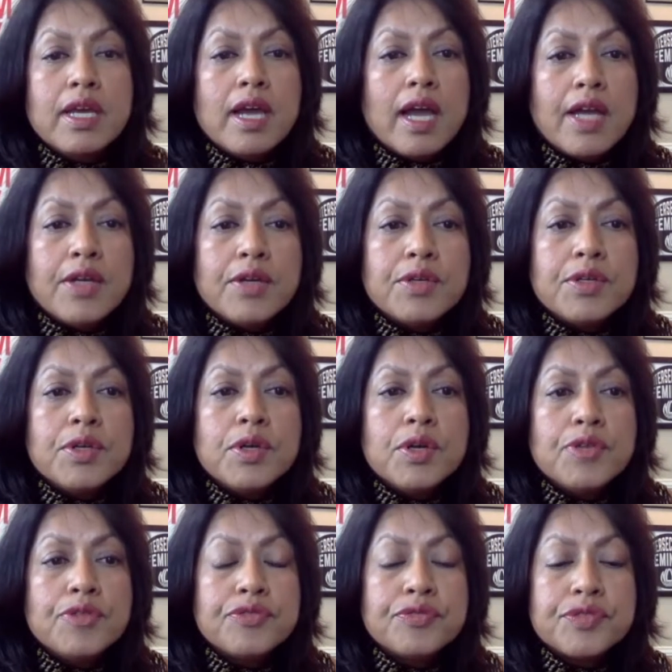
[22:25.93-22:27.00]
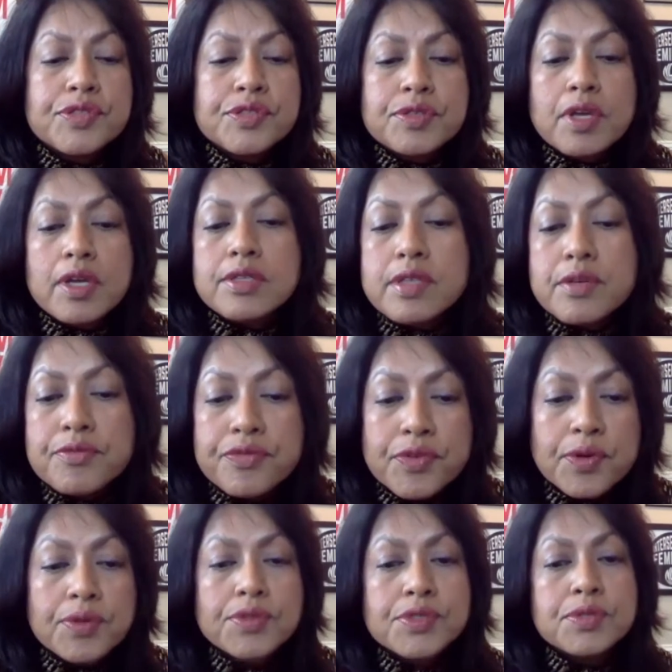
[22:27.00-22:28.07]
I don't know if some
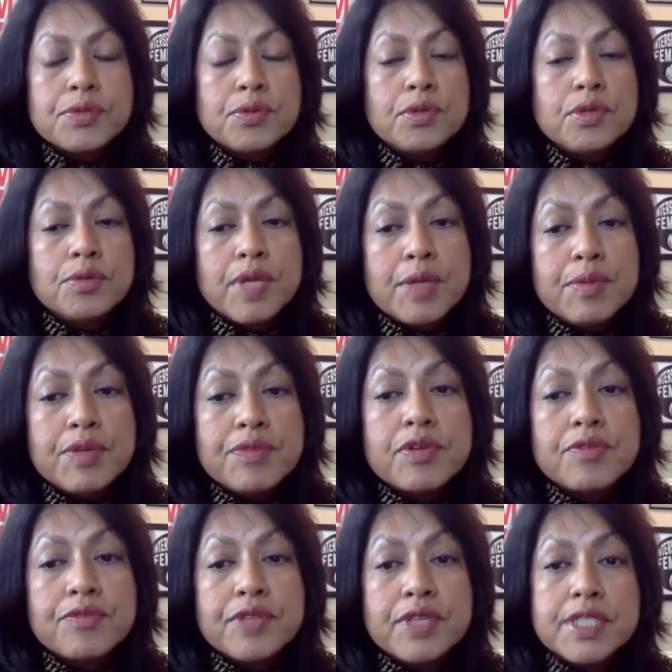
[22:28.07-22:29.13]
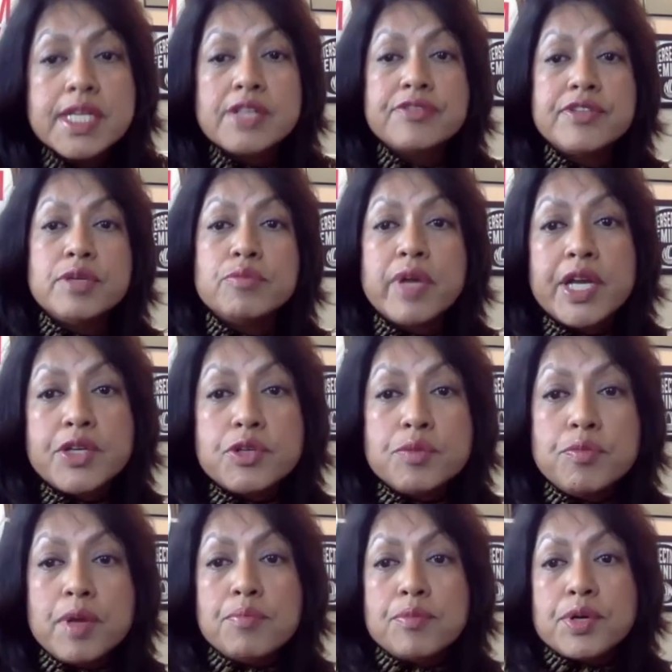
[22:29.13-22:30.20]
folks who are maybe from Philadelphia might
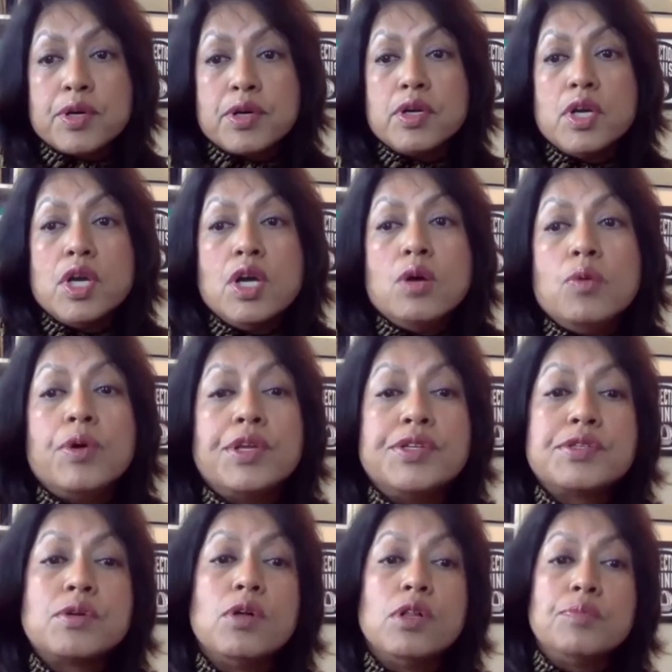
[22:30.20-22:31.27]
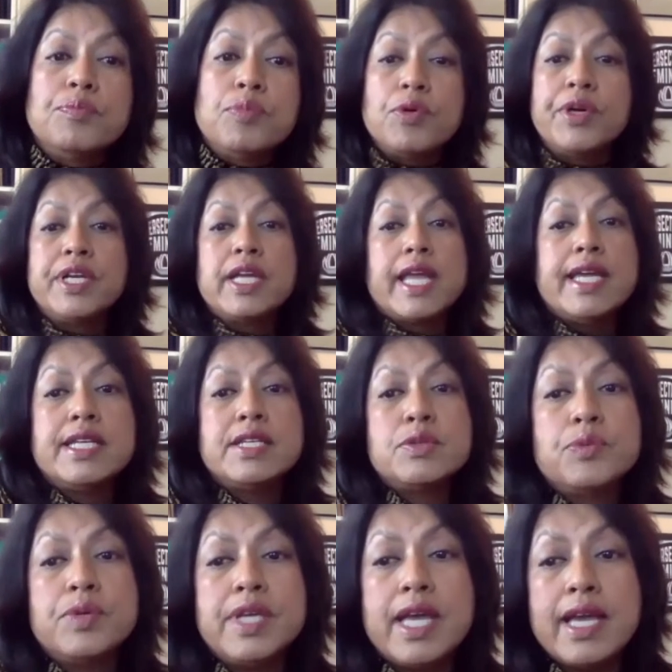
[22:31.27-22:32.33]
remember what is called Corngate.
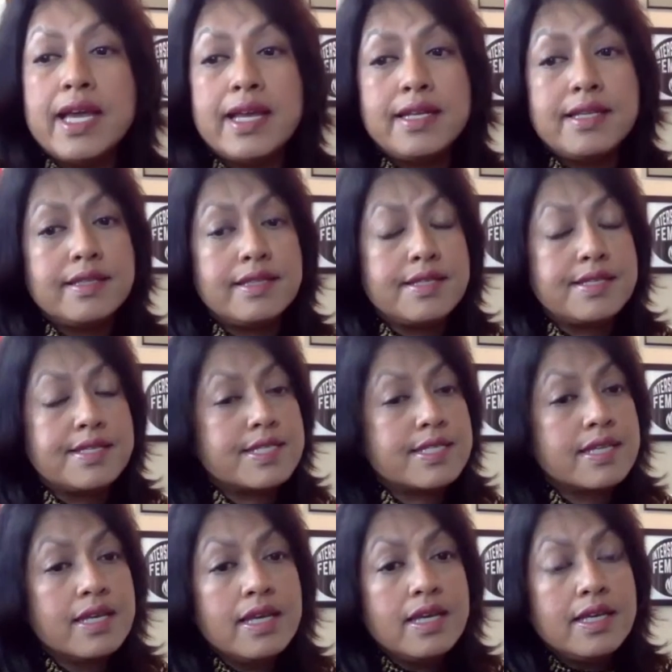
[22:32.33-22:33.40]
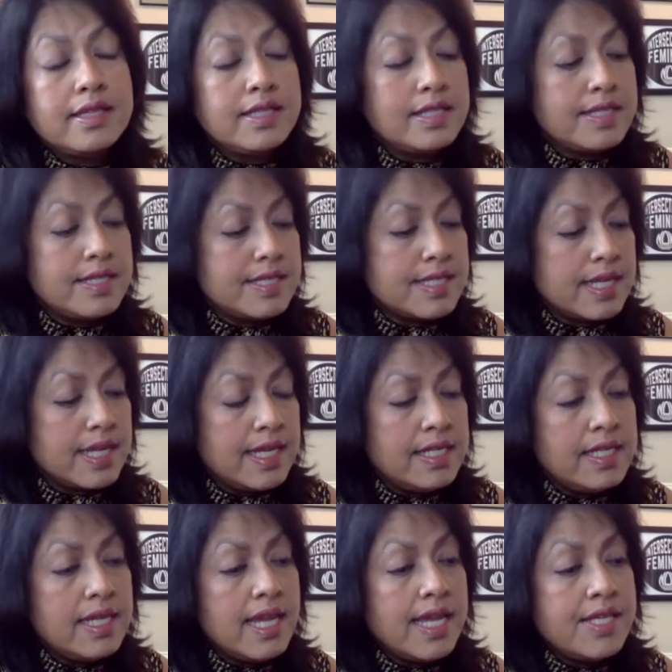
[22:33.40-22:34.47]
We had these
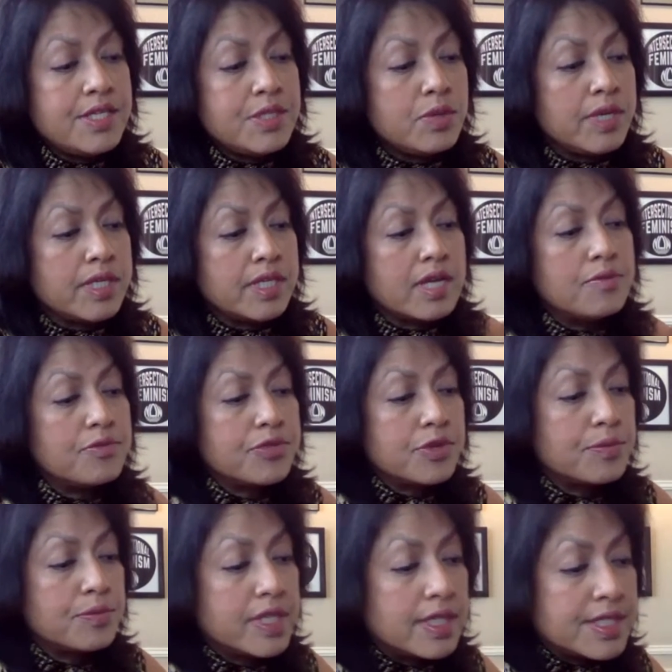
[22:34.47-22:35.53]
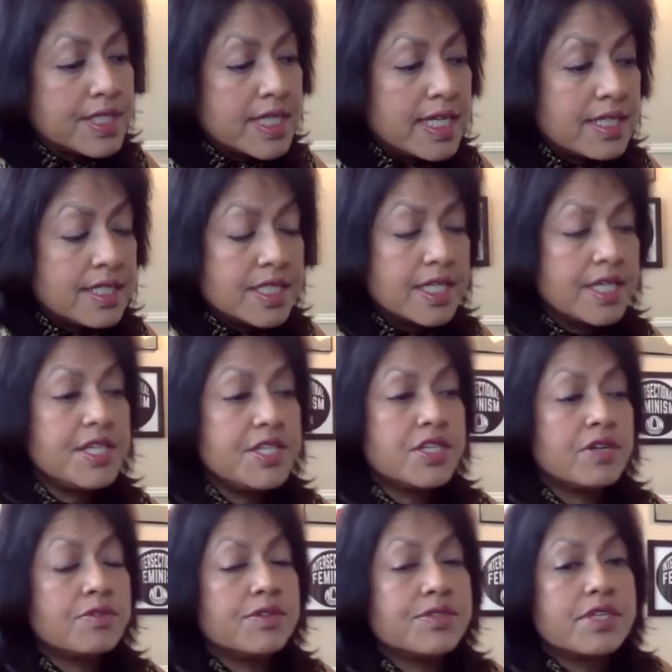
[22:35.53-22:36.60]
ADAs who had come from the State Attorney
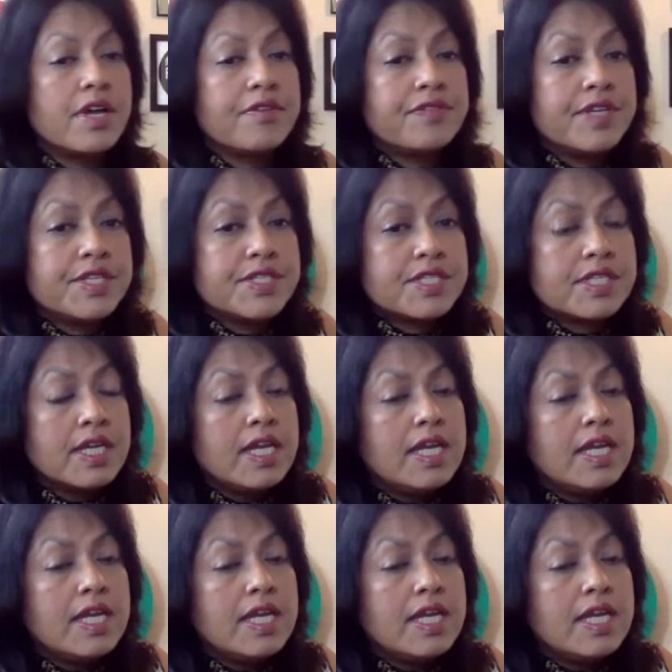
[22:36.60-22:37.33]
General's office